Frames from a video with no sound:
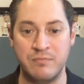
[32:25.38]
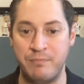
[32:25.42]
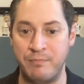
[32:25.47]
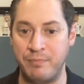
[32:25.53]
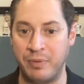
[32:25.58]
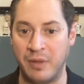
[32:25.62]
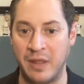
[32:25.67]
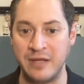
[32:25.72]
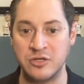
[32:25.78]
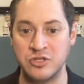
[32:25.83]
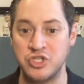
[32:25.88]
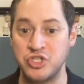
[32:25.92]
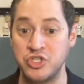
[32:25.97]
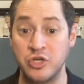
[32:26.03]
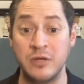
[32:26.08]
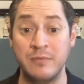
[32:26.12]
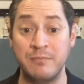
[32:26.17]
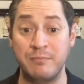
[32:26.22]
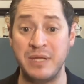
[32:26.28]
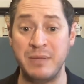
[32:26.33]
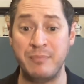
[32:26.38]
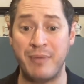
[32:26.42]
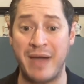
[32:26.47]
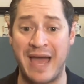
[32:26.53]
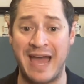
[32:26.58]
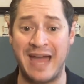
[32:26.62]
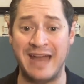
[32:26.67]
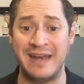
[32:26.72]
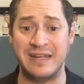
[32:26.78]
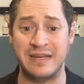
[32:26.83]
players shouldn't be
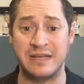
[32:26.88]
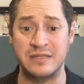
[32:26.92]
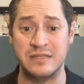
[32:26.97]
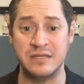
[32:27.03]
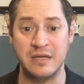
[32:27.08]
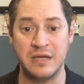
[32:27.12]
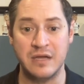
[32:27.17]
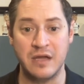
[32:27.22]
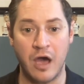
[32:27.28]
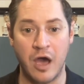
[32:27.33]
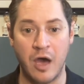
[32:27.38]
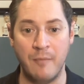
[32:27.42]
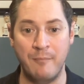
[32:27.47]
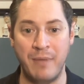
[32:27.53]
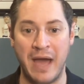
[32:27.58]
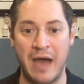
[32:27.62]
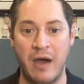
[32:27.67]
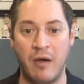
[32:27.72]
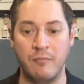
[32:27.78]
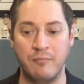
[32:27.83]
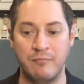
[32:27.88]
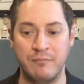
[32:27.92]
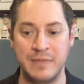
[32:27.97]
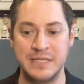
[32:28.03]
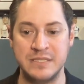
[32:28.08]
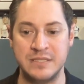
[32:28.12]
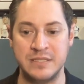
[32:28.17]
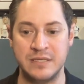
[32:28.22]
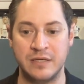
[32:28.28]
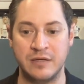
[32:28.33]
panicked about
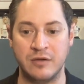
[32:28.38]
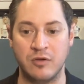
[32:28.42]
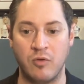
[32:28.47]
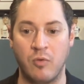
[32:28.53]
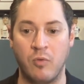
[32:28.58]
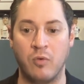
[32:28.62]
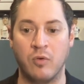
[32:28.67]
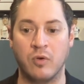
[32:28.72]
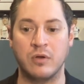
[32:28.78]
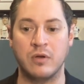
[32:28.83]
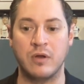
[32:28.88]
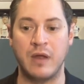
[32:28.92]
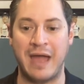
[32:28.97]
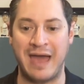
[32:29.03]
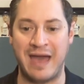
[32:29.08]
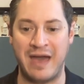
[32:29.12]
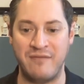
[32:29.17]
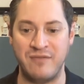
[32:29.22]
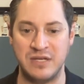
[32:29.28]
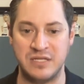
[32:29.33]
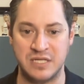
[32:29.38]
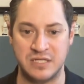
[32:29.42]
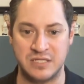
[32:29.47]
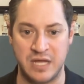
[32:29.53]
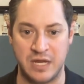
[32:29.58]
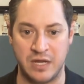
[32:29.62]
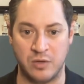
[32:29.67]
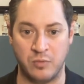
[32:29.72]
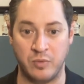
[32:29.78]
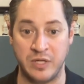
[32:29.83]
missing or having to
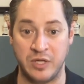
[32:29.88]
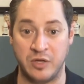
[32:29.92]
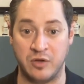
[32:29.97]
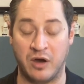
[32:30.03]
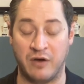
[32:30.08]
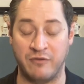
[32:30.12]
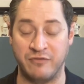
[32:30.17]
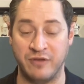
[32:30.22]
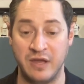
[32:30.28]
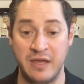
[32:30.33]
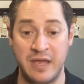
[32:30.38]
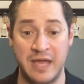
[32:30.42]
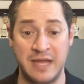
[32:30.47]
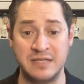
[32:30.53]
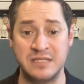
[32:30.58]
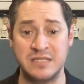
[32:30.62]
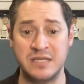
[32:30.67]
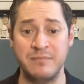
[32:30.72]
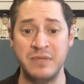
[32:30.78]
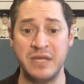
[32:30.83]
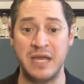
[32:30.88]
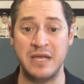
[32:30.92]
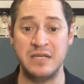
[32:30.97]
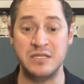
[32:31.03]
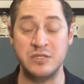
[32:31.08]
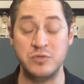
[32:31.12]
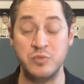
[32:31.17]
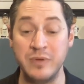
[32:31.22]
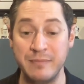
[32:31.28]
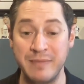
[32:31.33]
take a week off. And in some
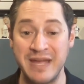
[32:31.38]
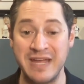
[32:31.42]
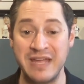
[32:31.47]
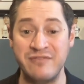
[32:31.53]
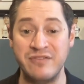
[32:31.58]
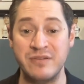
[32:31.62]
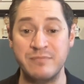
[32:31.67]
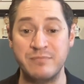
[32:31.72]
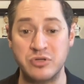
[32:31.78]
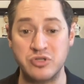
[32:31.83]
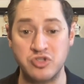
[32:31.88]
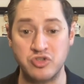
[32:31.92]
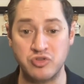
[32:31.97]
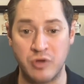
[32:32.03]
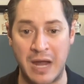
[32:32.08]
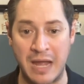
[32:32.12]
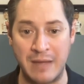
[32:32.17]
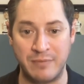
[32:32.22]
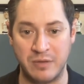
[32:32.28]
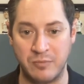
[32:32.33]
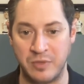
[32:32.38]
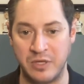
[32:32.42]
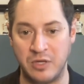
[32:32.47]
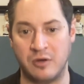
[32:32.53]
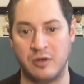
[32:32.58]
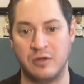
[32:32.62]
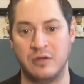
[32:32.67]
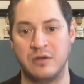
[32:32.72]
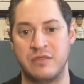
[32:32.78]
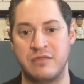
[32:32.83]
cases, we may even prescribe it. We
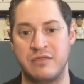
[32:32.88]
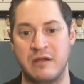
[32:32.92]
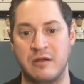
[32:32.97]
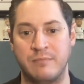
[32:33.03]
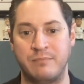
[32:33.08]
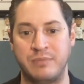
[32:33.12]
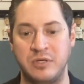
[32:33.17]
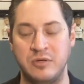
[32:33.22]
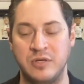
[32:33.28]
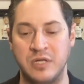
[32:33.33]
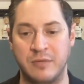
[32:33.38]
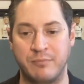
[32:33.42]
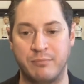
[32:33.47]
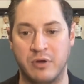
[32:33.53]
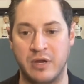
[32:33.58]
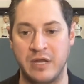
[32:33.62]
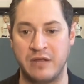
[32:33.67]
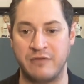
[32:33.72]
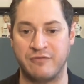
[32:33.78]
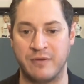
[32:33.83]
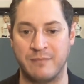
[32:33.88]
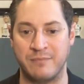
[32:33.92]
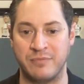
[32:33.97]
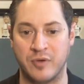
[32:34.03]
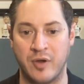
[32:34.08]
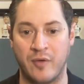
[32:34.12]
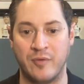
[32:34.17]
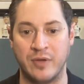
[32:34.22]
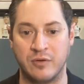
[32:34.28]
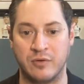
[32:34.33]
call it a therapeutic break from
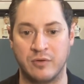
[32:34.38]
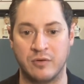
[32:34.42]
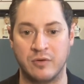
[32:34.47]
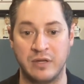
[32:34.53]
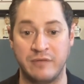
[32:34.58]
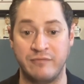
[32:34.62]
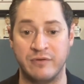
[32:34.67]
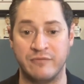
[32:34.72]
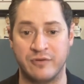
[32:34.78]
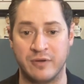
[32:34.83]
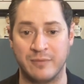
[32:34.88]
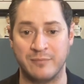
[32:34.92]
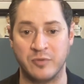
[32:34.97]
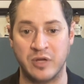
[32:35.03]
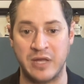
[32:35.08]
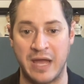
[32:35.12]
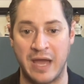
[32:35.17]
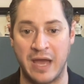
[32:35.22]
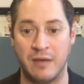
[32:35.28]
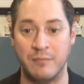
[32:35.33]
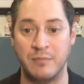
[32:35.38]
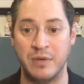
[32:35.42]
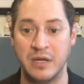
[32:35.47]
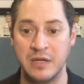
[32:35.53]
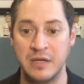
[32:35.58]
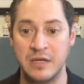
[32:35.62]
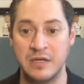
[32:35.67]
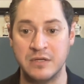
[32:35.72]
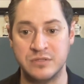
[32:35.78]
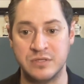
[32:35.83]
throwing or even from rehab.
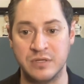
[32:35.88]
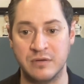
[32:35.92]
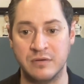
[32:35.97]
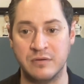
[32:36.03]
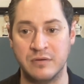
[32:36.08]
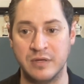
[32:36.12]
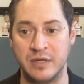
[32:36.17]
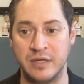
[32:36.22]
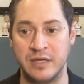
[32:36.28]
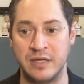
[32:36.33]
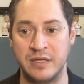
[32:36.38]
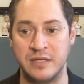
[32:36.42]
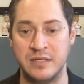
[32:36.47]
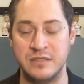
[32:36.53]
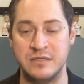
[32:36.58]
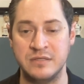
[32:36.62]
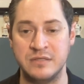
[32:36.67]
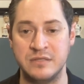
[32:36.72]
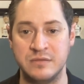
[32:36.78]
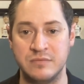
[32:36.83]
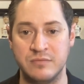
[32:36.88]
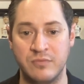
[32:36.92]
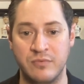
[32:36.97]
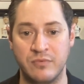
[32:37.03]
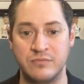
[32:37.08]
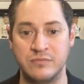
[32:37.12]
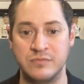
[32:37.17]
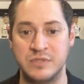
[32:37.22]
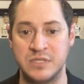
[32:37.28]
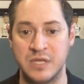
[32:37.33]
So it is
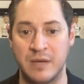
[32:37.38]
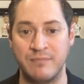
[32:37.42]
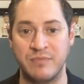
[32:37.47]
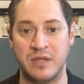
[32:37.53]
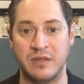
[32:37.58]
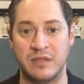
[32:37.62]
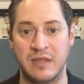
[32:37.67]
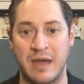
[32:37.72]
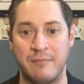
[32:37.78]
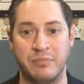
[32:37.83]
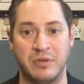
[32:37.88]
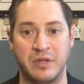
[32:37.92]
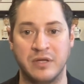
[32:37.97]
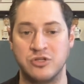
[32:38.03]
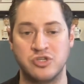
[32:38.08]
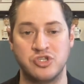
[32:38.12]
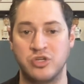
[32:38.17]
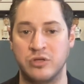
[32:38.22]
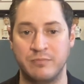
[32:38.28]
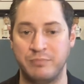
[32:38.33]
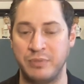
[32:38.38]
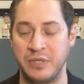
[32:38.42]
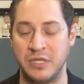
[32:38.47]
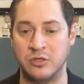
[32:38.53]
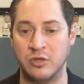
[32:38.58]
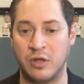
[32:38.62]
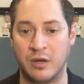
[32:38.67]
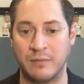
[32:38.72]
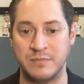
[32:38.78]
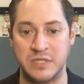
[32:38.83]
something that players shouldn't be
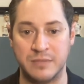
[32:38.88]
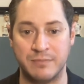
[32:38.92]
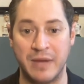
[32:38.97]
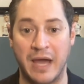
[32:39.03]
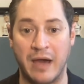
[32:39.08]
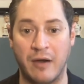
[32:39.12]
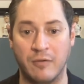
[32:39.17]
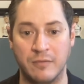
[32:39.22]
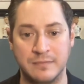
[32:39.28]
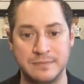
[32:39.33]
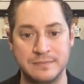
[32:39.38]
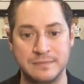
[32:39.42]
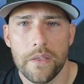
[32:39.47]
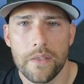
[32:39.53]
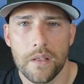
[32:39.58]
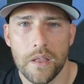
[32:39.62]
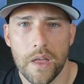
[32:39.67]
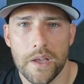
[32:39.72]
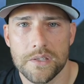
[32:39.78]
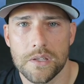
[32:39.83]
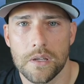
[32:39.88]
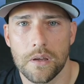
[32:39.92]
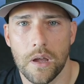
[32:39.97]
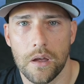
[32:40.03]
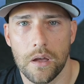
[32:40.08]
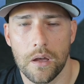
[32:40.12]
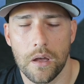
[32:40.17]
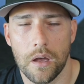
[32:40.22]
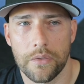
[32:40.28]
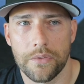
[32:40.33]
alarmed about. Yeah, and the last thing
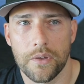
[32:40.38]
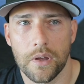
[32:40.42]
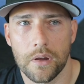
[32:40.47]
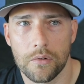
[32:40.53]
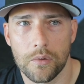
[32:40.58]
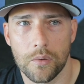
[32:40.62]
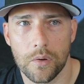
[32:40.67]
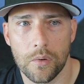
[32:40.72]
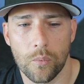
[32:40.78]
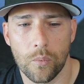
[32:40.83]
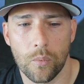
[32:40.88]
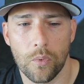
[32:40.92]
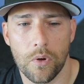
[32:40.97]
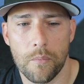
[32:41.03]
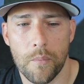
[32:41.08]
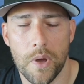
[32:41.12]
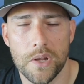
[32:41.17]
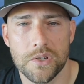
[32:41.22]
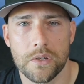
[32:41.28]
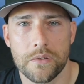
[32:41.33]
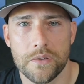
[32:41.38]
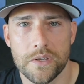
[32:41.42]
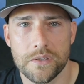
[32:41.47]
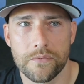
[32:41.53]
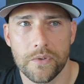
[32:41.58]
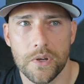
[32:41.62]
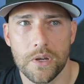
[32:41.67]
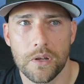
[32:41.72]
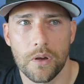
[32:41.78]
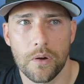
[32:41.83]
I think I really want to mention in
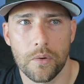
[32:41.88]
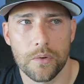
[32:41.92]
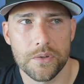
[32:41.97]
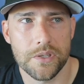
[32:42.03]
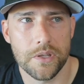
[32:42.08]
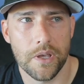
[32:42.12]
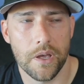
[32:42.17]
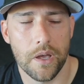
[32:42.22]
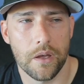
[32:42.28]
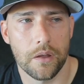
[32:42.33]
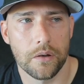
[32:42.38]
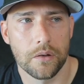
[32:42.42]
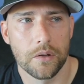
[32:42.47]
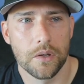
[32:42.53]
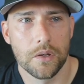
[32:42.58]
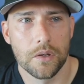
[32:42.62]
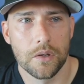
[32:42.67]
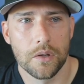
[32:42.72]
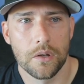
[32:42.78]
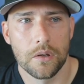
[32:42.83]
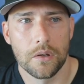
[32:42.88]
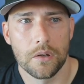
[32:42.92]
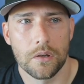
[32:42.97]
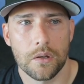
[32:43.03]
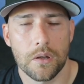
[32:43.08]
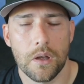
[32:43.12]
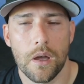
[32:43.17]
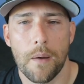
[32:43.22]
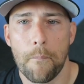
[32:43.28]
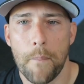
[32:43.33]
this video is that
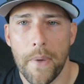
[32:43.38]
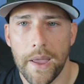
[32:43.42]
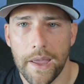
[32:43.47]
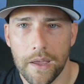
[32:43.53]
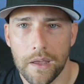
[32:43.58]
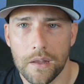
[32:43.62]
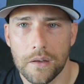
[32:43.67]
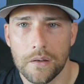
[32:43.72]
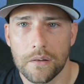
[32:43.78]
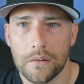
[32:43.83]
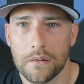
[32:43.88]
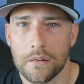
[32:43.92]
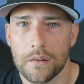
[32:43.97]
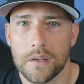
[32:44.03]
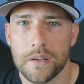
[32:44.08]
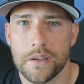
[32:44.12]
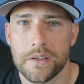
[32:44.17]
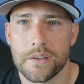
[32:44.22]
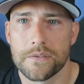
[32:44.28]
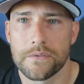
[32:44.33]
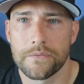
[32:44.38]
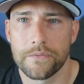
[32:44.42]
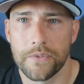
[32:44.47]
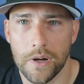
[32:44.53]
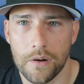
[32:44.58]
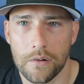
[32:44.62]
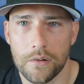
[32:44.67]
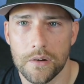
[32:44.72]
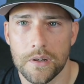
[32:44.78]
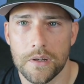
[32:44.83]
command is
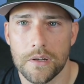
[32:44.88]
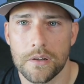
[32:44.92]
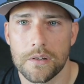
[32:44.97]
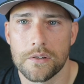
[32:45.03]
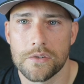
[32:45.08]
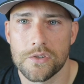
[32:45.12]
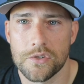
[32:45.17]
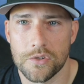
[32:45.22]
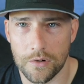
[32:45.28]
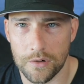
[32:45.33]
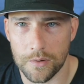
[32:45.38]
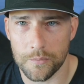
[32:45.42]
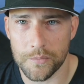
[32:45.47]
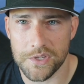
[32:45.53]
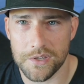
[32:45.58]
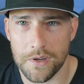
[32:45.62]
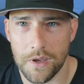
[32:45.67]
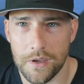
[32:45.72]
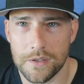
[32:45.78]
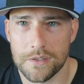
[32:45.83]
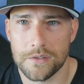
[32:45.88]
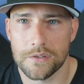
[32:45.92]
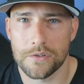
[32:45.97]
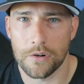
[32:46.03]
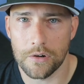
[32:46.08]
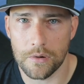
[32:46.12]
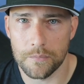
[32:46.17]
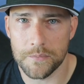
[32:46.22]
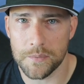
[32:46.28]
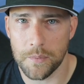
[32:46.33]
very
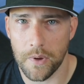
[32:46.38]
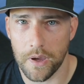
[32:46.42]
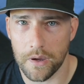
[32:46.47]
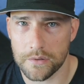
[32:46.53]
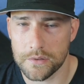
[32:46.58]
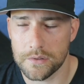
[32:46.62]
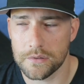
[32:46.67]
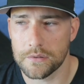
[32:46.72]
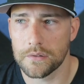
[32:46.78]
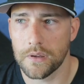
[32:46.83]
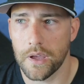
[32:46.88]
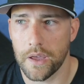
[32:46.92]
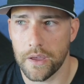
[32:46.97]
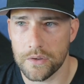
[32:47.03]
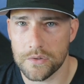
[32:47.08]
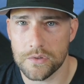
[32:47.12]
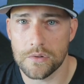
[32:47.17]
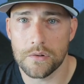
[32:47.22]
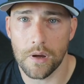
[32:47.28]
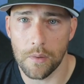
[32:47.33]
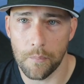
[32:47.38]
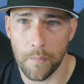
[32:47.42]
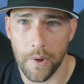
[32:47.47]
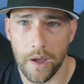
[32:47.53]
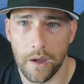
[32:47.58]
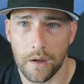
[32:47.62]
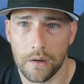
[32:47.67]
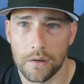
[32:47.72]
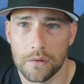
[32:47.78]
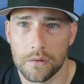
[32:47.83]
circumspect as you come
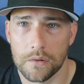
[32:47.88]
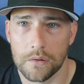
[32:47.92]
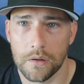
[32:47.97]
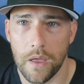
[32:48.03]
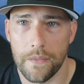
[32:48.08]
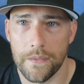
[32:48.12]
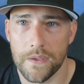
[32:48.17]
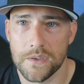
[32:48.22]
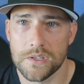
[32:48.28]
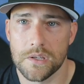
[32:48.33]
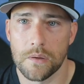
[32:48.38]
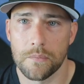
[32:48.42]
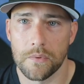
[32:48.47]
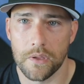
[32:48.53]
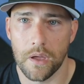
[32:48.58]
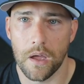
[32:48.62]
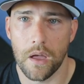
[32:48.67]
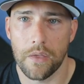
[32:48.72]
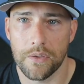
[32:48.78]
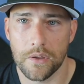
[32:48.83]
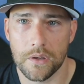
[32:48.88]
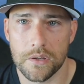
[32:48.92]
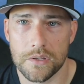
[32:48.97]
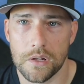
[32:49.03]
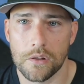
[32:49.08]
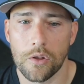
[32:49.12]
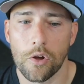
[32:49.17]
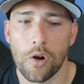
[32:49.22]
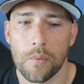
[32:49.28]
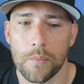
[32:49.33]
back. And this is something that I think
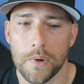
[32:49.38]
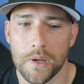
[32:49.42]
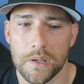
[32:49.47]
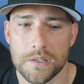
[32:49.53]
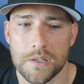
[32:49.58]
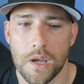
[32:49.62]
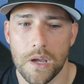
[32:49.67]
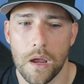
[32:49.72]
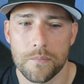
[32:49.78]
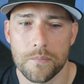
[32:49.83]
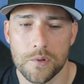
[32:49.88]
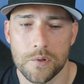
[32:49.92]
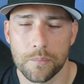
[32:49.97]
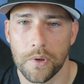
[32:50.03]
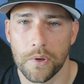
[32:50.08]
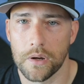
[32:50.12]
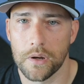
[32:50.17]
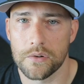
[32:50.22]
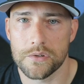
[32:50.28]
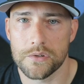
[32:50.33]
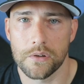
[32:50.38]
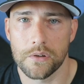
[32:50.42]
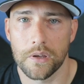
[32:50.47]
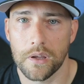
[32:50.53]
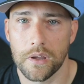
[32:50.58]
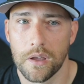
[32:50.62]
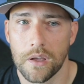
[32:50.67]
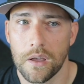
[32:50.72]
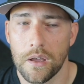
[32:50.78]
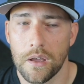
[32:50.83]
is alarming at times where players are
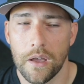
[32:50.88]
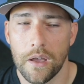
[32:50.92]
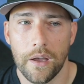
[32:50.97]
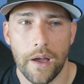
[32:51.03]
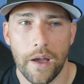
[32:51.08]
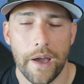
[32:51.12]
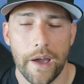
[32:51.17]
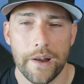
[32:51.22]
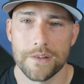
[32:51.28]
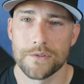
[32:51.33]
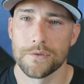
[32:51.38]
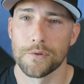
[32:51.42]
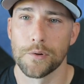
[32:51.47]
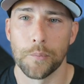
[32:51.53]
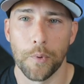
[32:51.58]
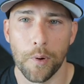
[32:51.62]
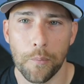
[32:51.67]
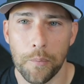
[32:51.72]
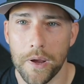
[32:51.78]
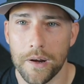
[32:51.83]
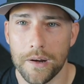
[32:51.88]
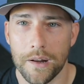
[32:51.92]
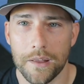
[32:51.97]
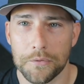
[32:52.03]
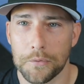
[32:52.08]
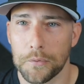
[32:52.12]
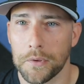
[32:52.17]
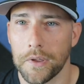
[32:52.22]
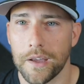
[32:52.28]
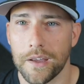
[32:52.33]
like, I just threw a bullpen and
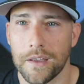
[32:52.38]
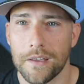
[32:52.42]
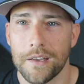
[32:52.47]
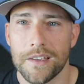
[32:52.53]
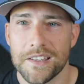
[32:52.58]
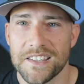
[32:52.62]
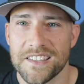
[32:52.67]
I threw like